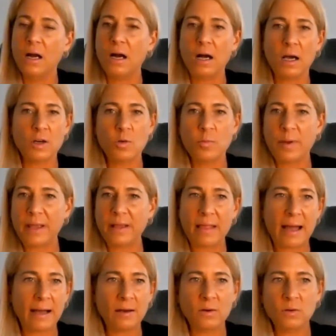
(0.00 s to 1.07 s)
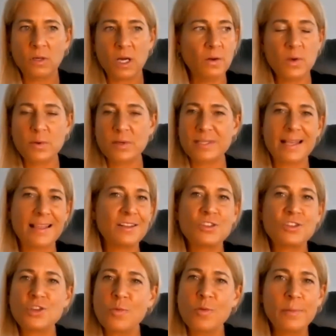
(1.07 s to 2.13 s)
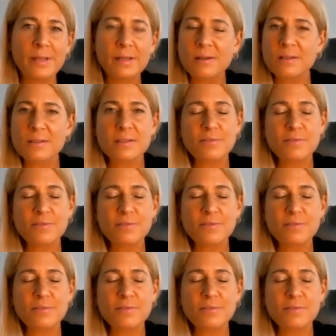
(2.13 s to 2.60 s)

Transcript: auto bailout, we were selling snowmobiles